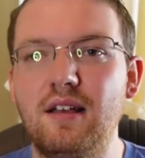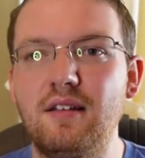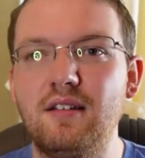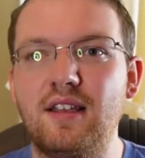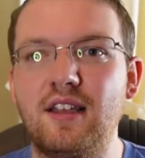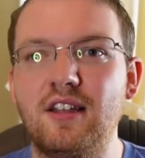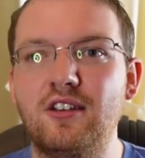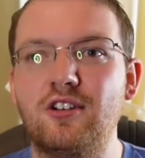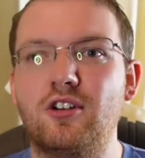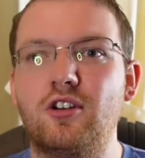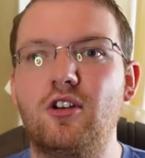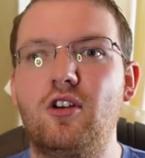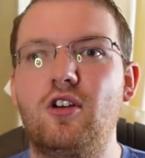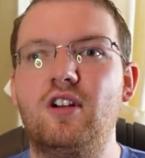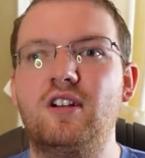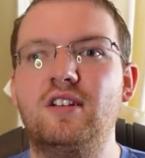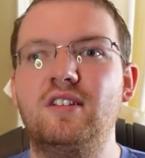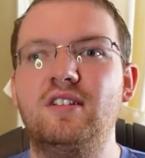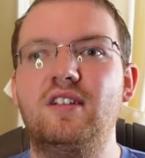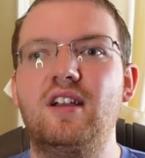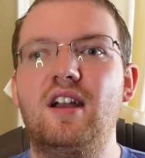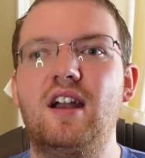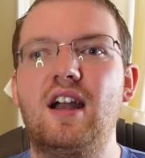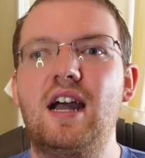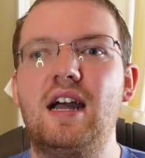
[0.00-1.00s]
Kindergarten
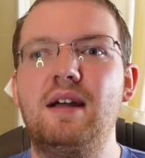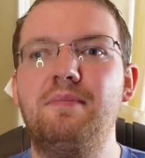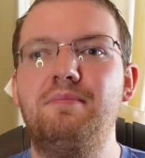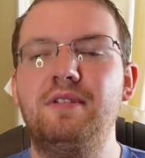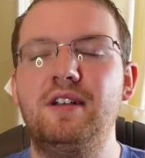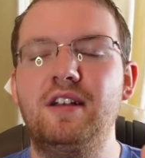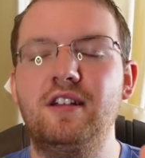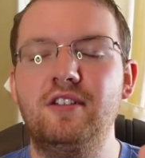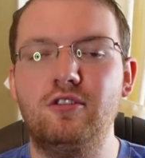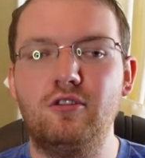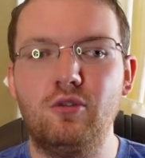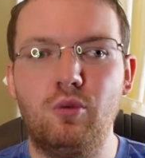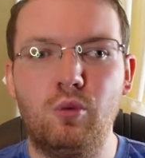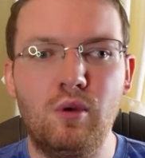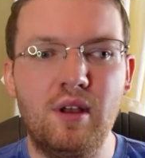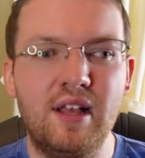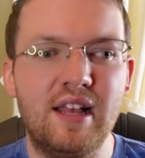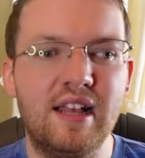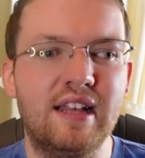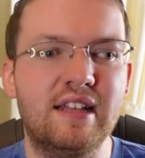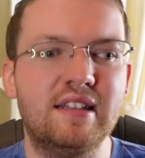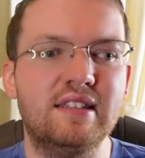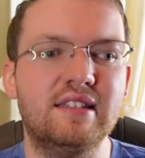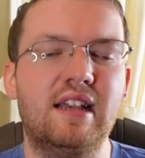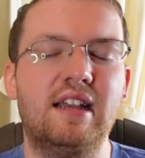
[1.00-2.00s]
Cop and
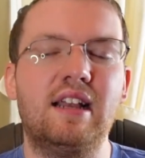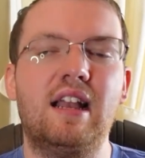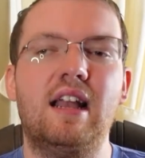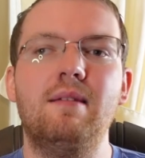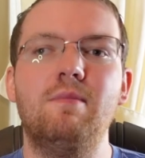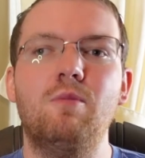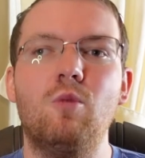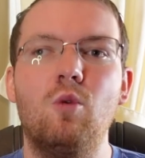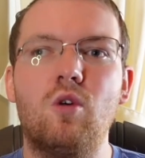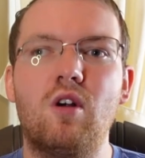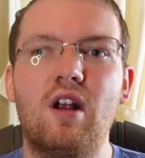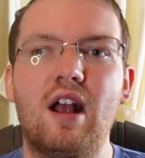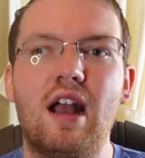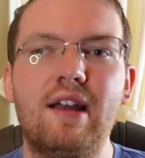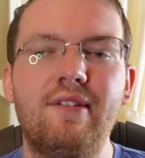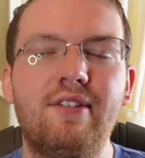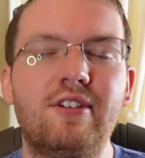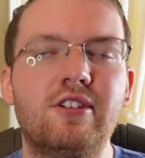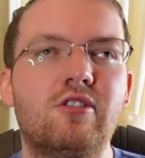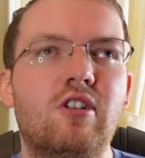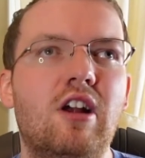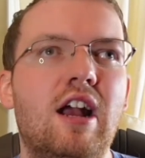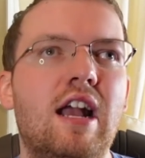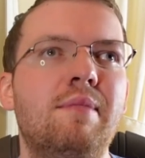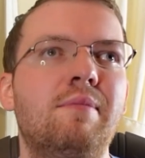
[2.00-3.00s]
Twins. I got more Ivan
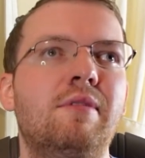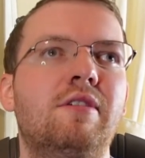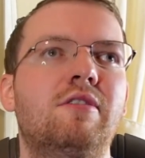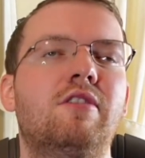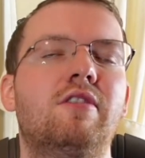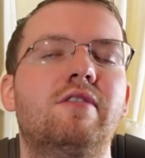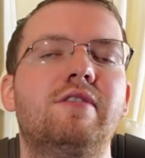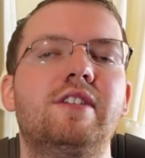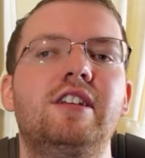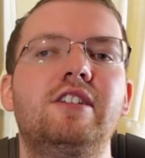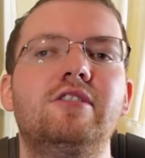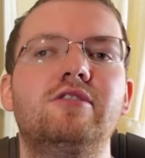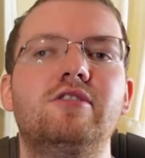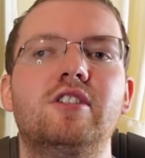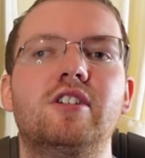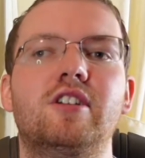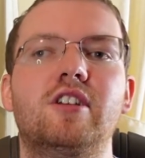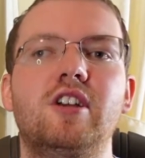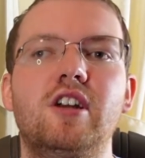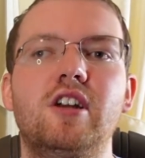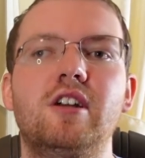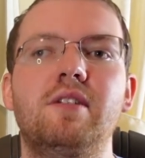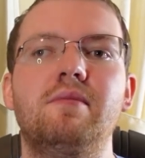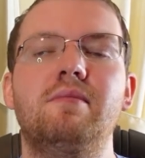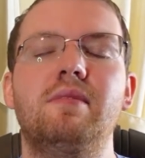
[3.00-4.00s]
Reitman reviews to
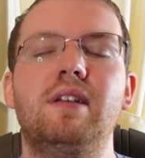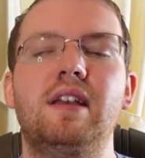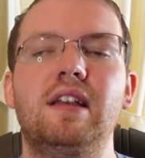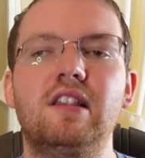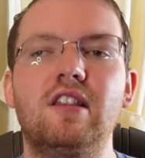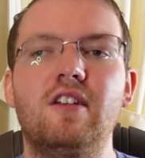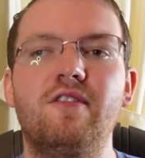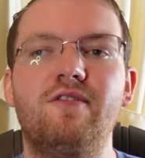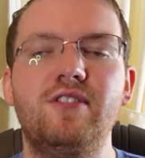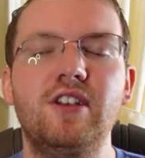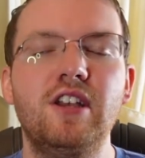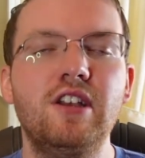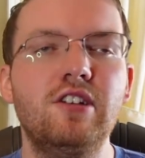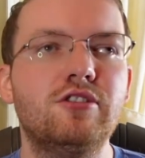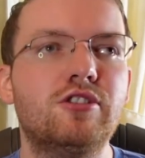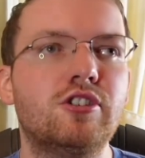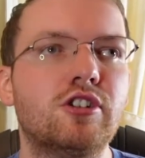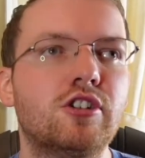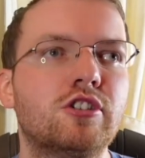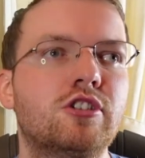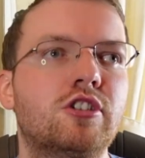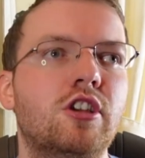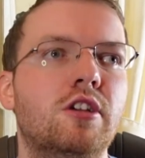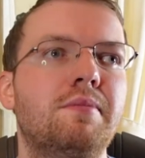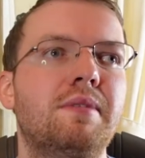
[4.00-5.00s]
come in the
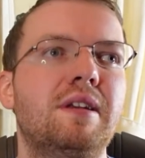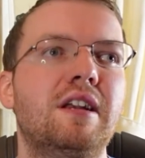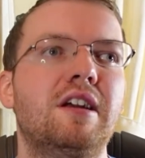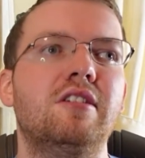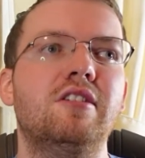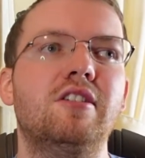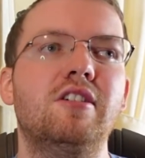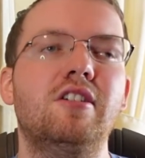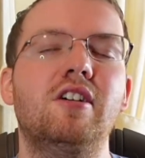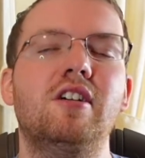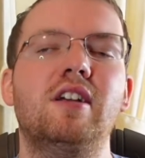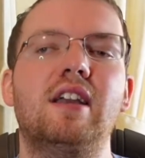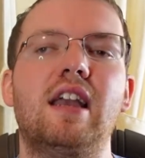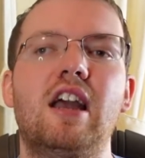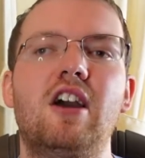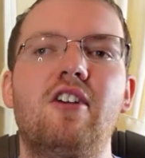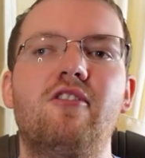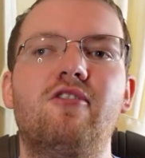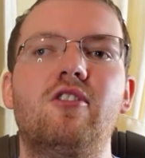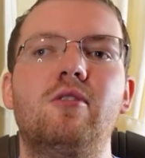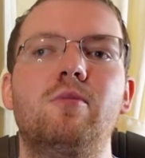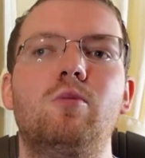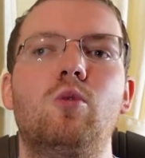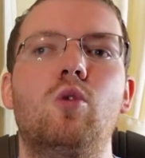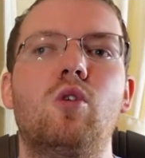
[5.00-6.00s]
future, so be on the lookout
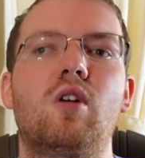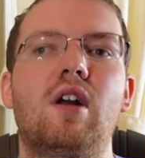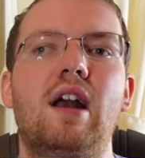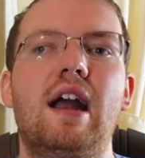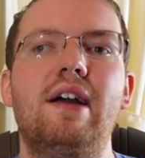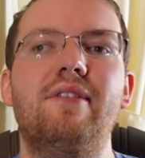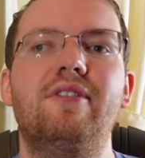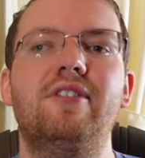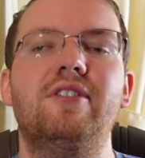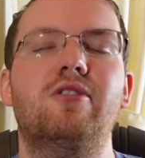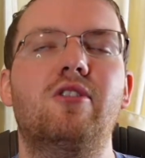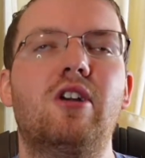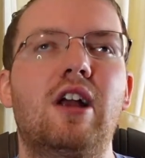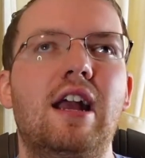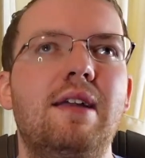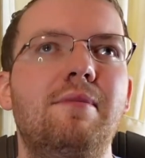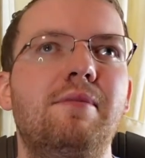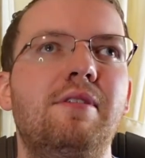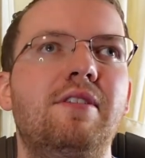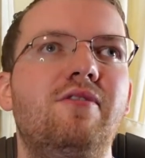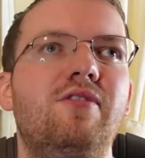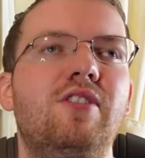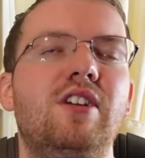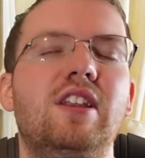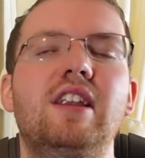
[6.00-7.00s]
for more Ivan
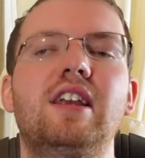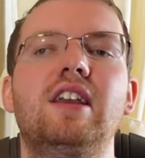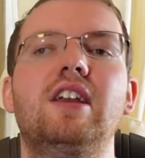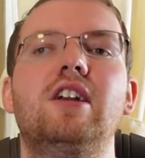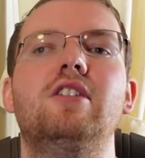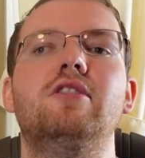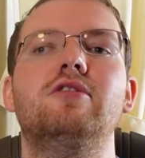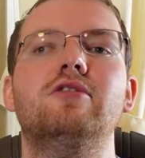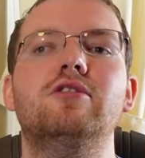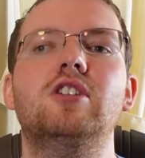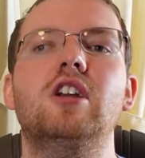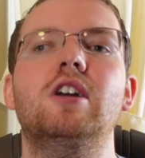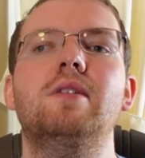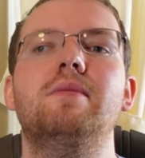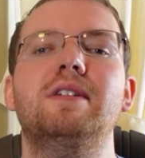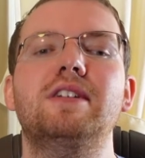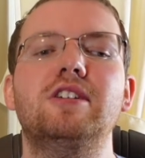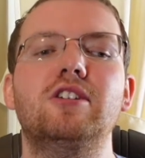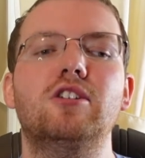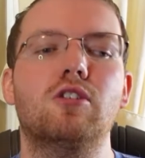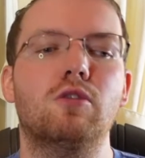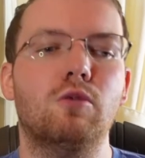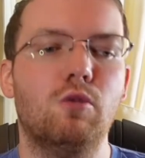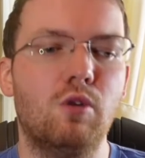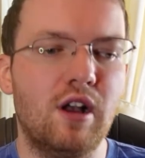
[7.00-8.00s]
Reitman videos coming
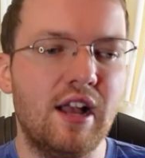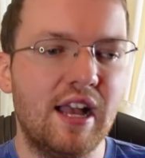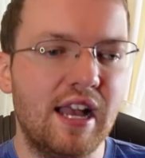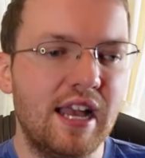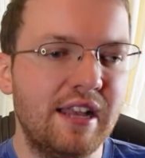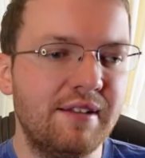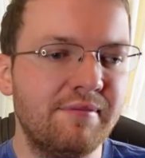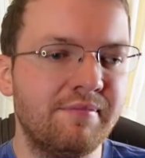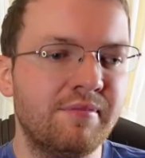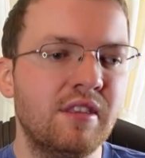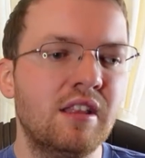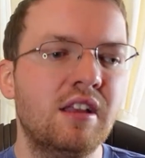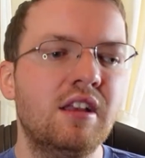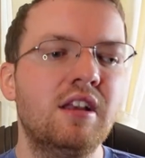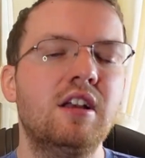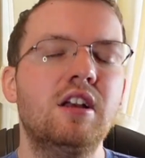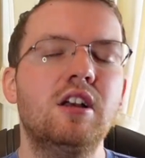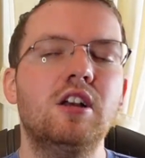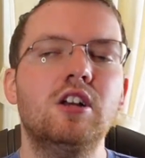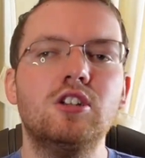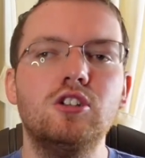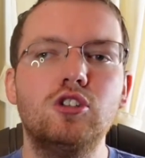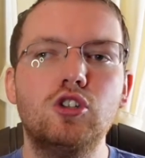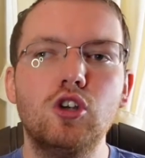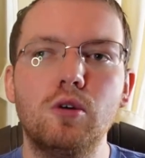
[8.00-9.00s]
your way.
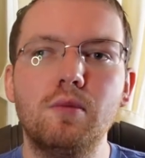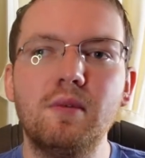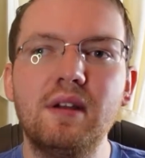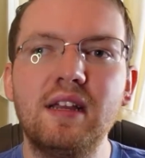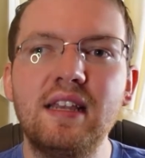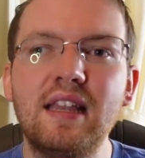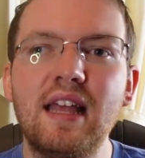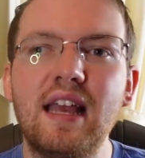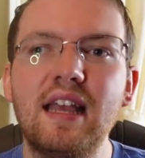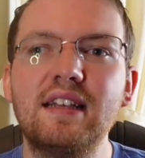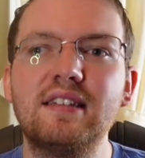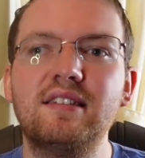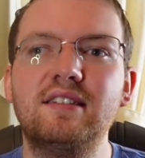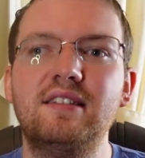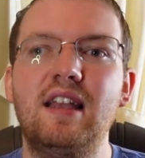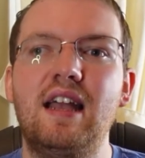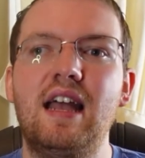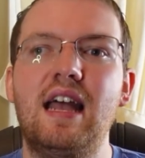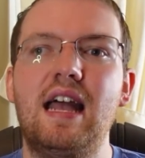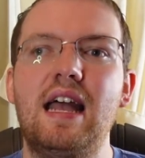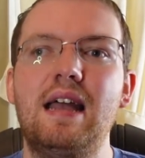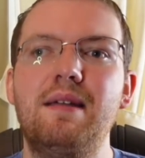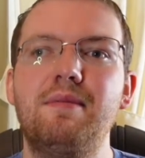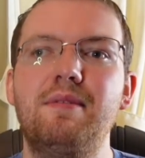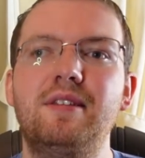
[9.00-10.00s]
Join me next
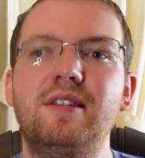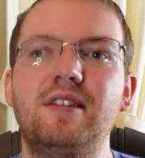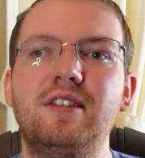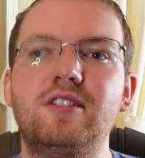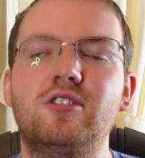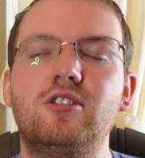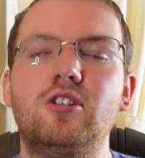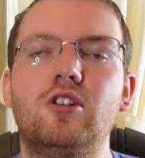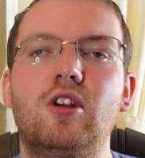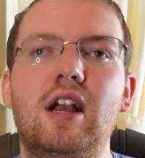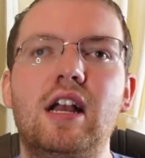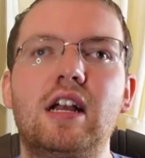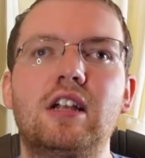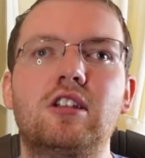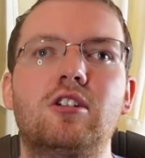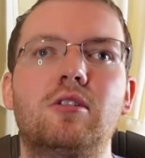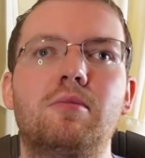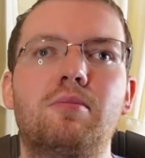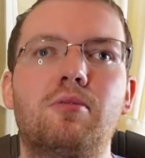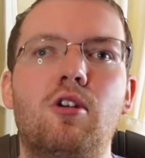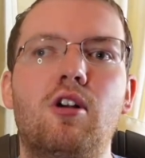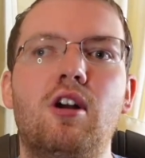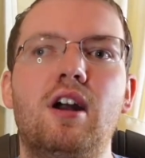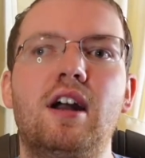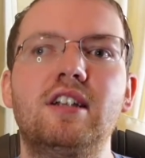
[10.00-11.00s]
time in this Director
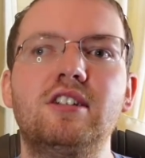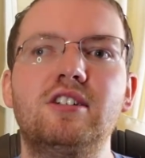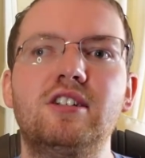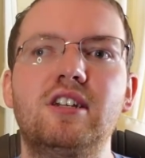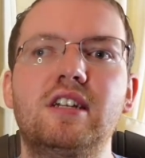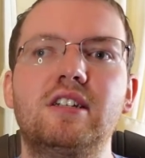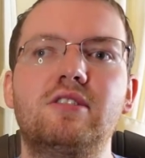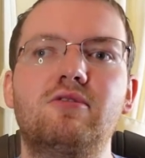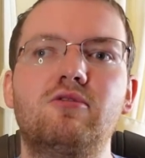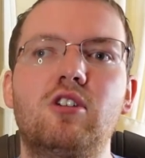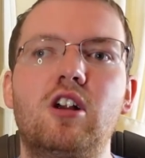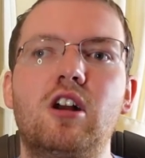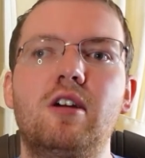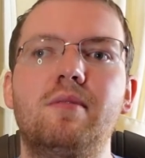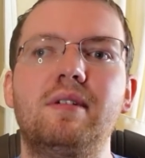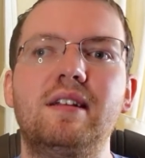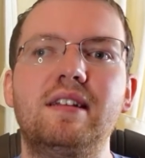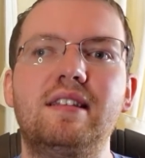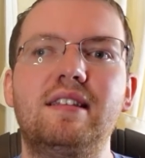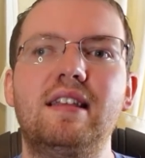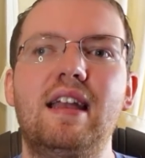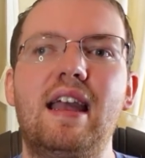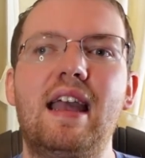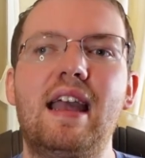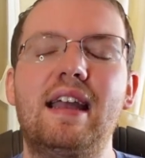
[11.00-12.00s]
project where I'll be
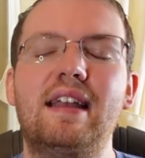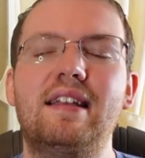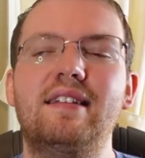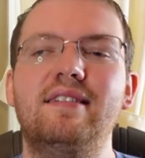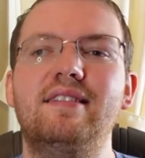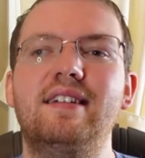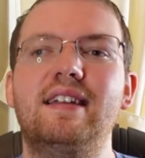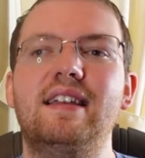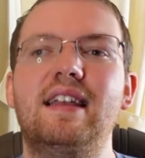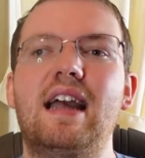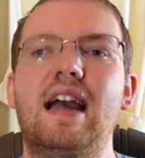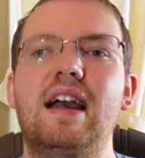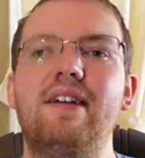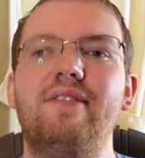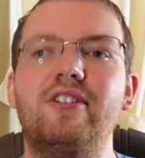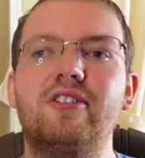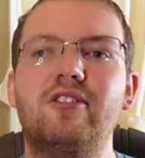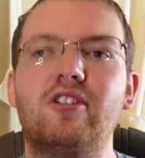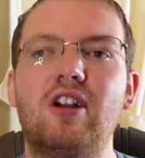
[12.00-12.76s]
tackling Ivan